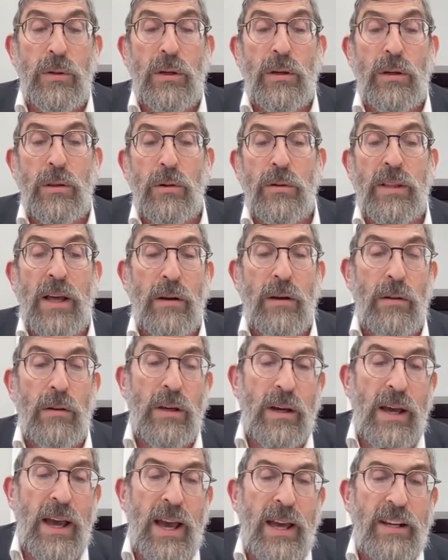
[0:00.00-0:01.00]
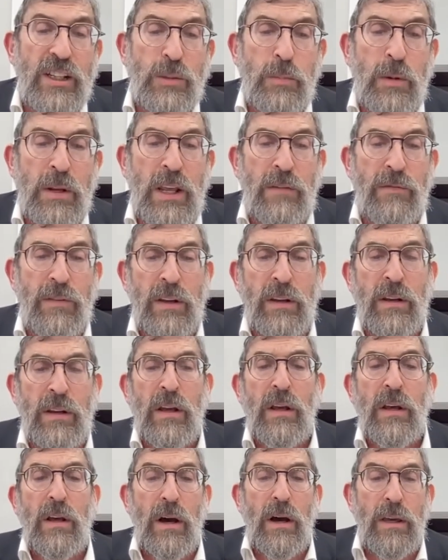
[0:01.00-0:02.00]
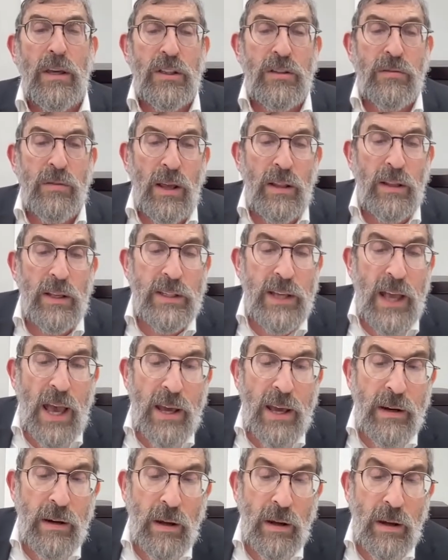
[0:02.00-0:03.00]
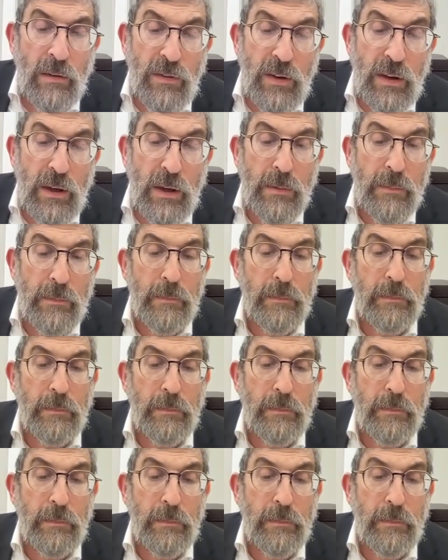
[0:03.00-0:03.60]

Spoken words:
include not only kahenis but even a Yisraelis and a Leviya.